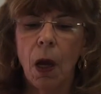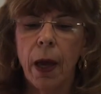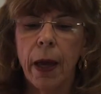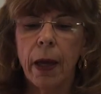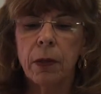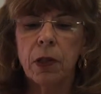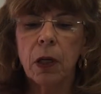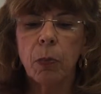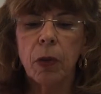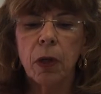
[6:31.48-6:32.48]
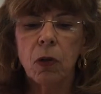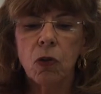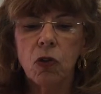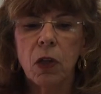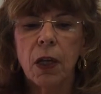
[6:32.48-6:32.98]
And Dick Blick
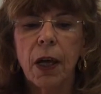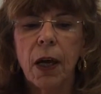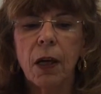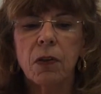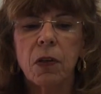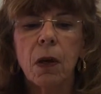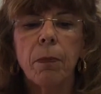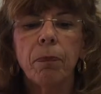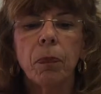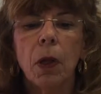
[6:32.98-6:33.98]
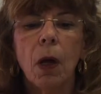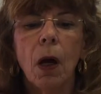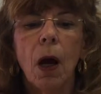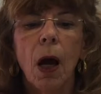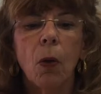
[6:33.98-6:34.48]
usually has them.
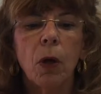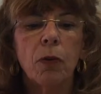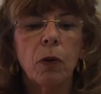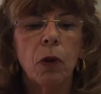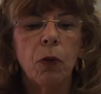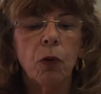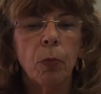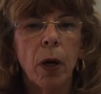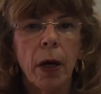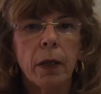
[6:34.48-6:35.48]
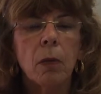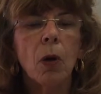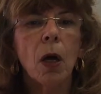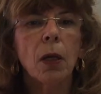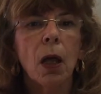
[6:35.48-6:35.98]
However, if you're buying
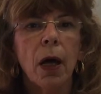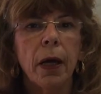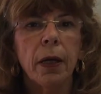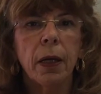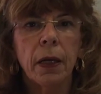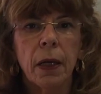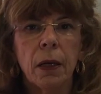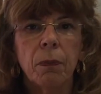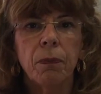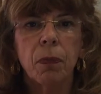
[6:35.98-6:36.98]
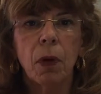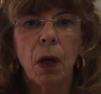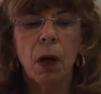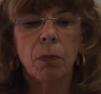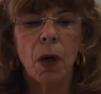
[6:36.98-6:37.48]
them online, again,
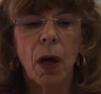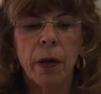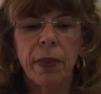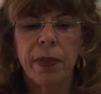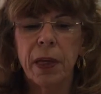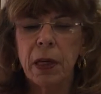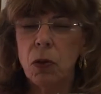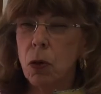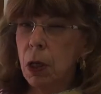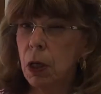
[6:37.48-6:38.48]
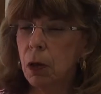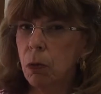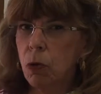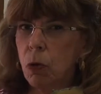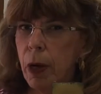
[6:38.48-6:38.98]
I think you can get
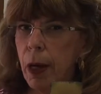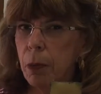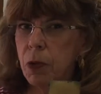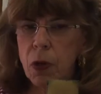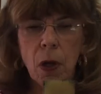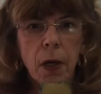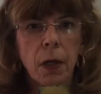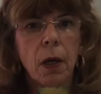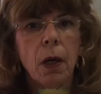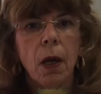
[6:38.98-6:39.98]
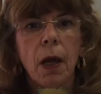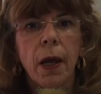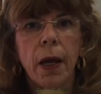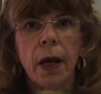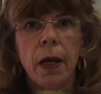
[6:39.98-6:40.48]
them through Amazon,
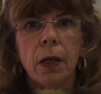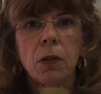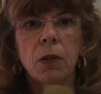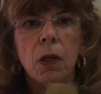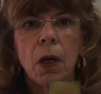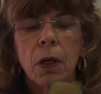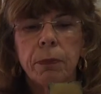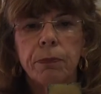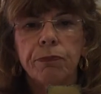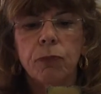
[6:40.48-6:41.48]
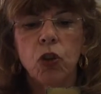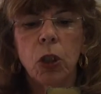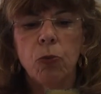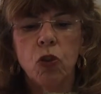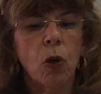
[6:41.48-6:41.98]
and
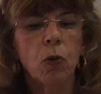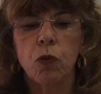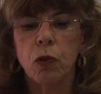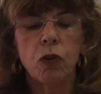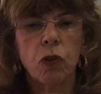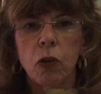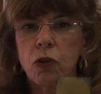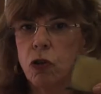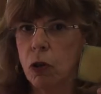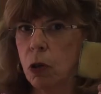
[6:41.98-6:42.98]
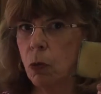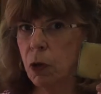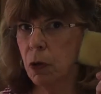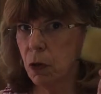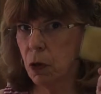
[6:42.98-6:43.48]
Cheap Joe's for sure should know
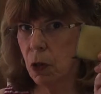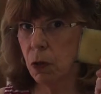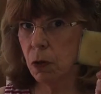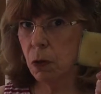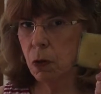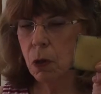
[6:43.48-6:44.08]
what this is.